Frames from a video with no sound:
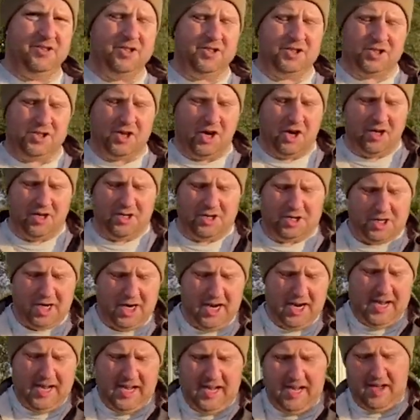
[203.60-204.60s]
starch,
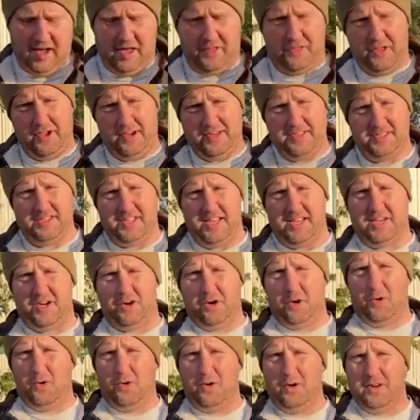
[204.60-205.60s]
things like
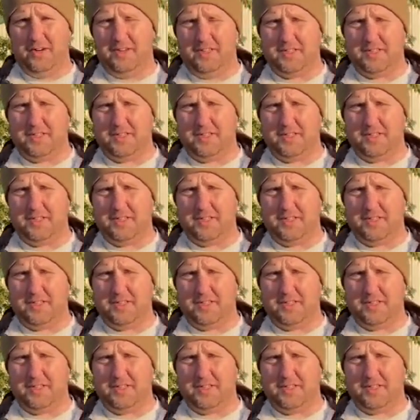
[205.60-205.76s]
corn